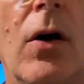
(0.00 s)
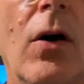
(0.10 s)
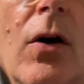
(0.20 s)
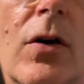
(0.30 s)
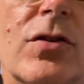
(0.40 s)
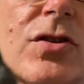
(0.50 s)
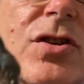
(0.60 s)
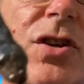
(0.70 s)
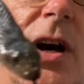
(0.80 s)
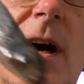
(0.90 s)
are
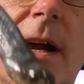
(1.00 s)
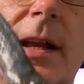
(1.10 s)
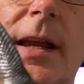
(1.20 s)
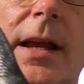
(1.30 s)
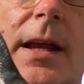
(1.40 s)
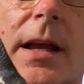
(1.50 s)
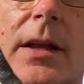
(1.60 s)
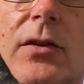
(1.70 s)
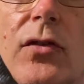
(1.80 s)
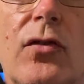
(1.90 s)
shiny
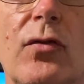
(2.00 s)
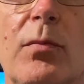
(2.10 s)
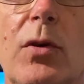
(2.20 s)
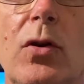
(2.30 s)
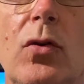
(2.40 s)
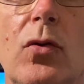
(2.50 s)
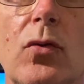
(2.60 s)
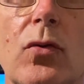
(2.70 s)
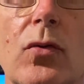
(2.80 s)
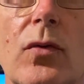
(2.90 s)
and
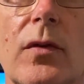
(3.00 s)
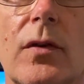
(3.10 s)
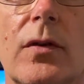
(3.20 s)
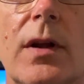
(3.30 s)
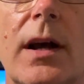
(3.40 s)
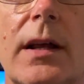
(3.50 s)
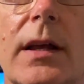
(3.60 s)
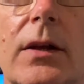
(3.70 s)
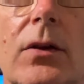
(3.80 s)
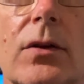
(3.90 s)
smooth. They're not
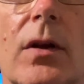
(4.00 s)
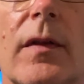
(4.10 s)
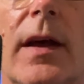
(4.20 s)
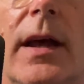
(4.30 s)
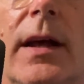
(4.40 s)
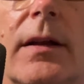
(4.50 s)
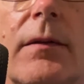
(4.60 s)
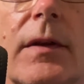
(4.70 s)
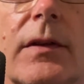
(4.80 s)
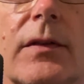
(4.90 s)
keeled on the head of
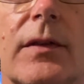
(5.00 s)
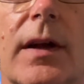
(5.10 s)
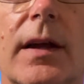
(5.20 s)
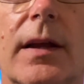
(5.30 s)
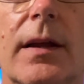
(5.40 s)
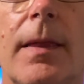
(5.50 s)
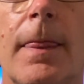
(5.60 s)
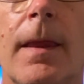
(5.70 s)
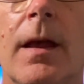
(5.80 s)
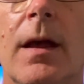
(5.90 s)
this snake,
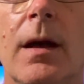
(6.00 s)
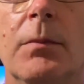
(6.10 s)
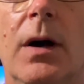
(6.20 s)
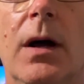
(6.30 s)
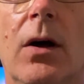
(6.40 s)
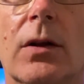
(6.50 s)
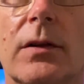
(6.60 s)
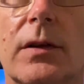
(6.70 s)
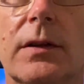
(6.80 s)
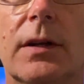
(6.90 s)
but on
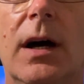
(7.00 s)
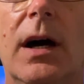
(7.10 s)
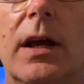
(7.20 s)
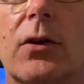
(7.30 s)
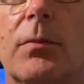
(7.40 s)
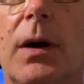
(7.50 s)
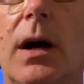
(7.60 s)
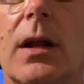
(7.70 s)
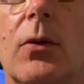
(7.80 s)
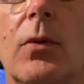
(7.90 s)
his entire
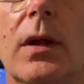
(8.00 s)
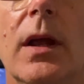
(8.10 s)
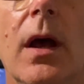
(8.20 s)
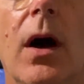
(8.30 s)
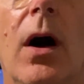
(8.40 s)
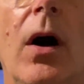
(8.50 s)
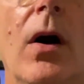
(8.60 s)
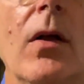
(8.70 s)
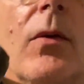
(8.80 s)
body, all the